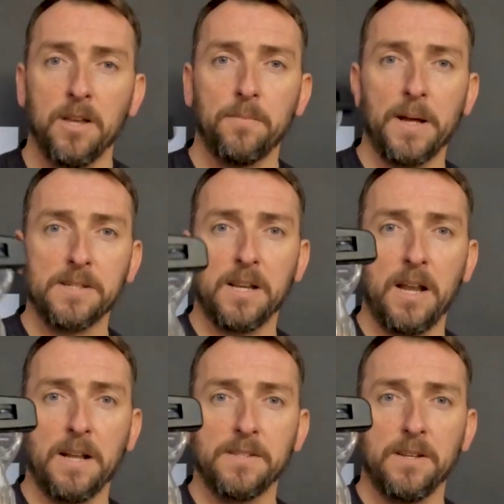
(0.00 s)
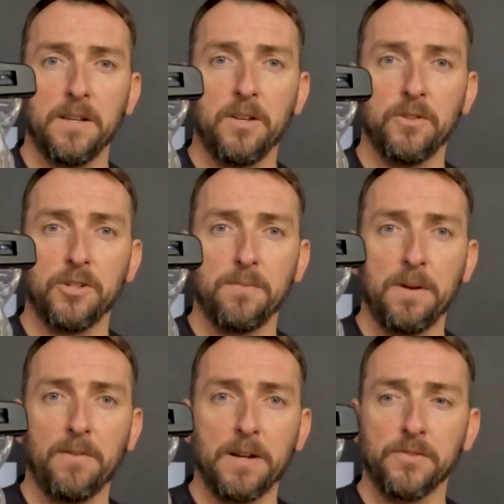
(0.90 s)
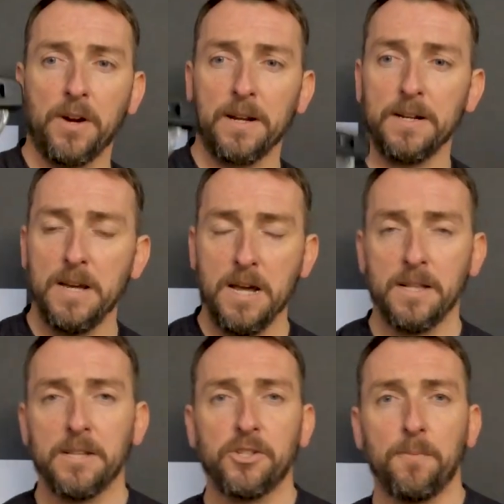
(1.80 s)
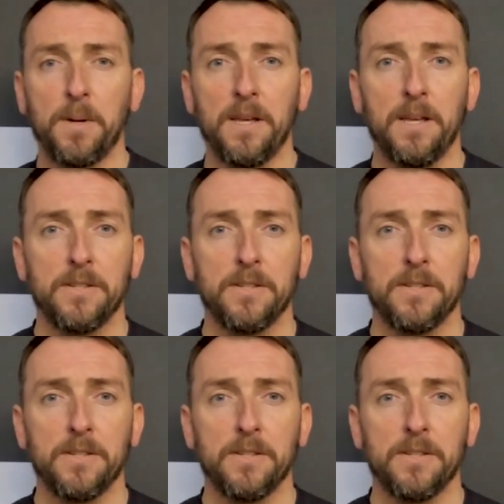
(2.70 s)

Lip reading: you'll be able to collect your GB race tracker. This should be